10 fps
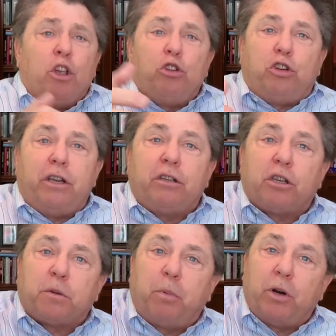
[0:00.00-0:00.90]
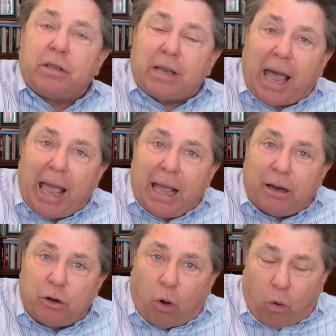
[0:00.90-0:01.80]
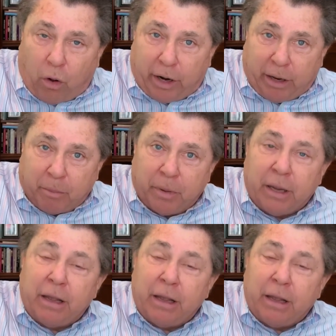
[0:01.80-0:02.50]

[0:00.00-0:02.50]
Jesus put his hand on him.